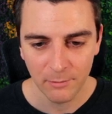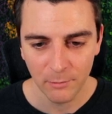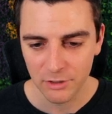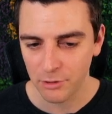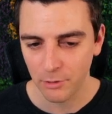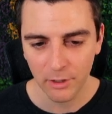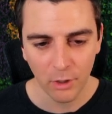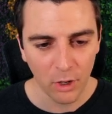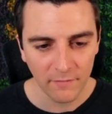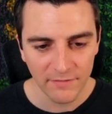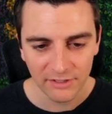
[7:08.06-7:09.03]
We're storing
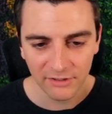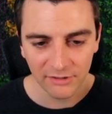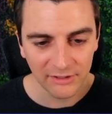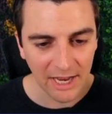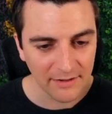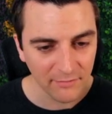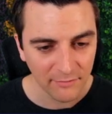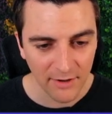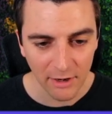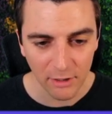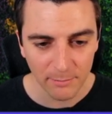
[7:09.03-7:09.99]
all this inside of a
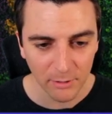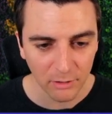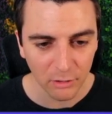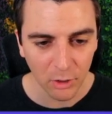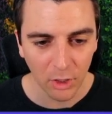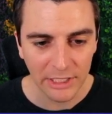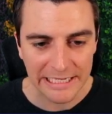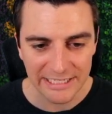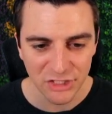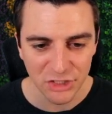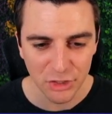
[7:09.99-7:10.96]
variable called
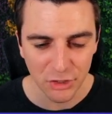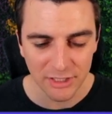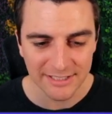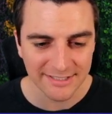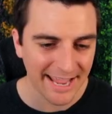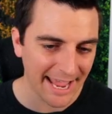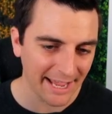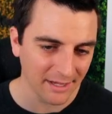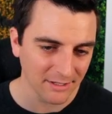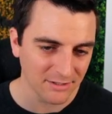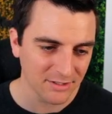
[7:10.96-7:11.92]
insert
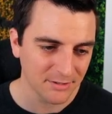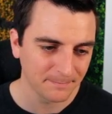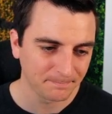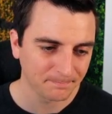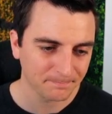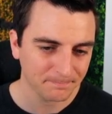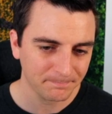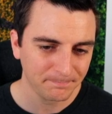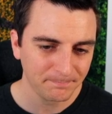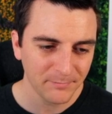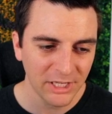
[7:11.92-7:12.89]
tags.
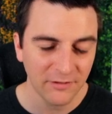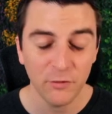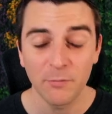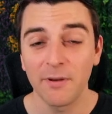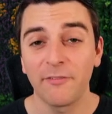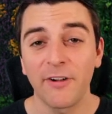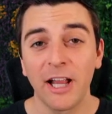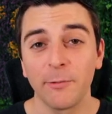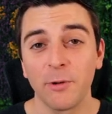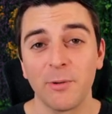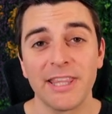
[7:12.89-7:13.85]
If you've been
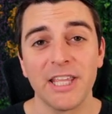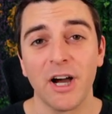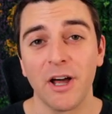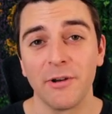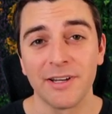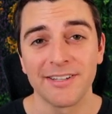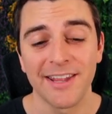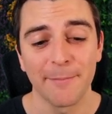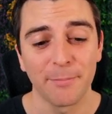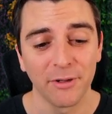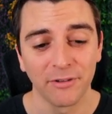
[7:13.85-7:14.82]
following with the other
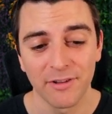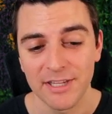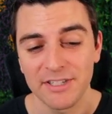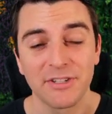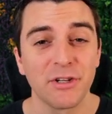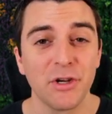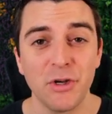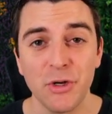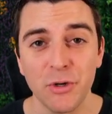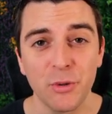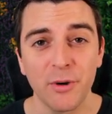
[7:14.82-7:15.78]
examples, this is a
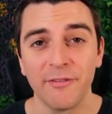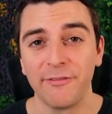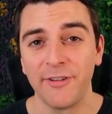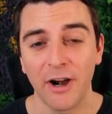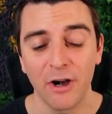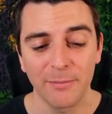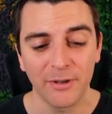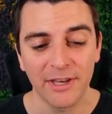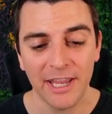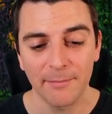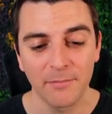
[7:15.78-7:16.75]
new
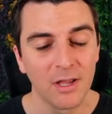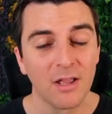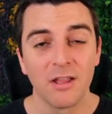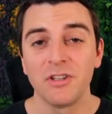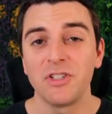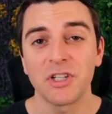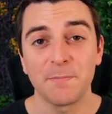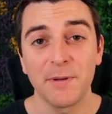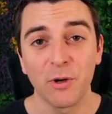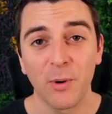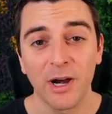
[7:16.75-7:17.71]
variable name.
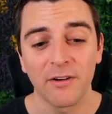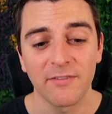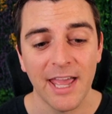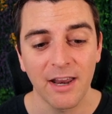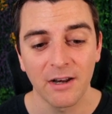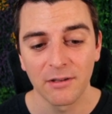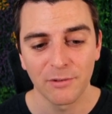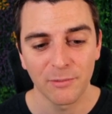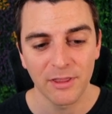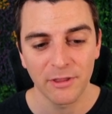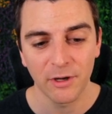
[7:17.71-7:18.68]
Just be aware of
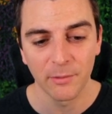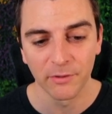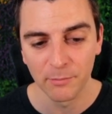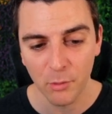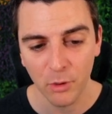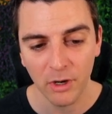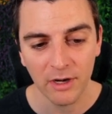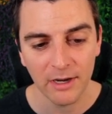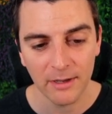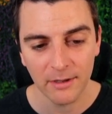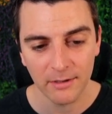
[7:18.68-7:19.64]
that. We thought it was
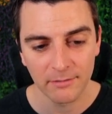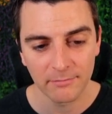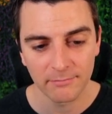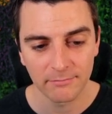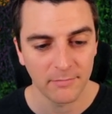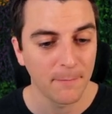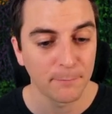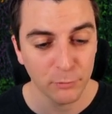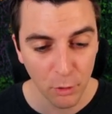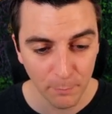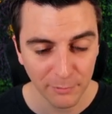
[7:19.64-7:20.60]
more
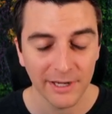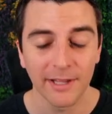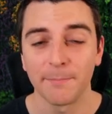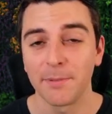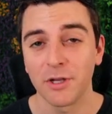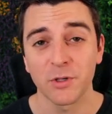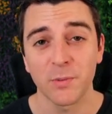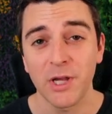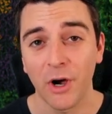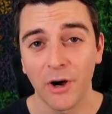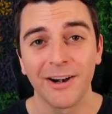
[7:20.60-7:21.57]
appropriate because
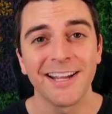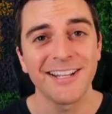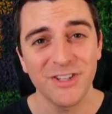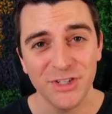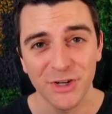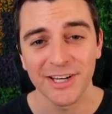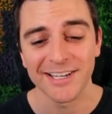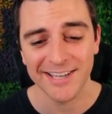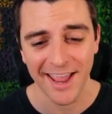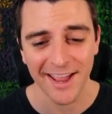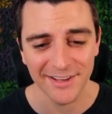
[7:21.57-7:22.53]
we are
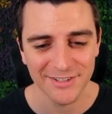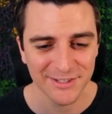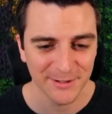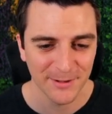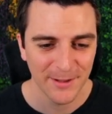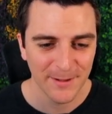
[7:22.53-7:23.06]
inserting tags.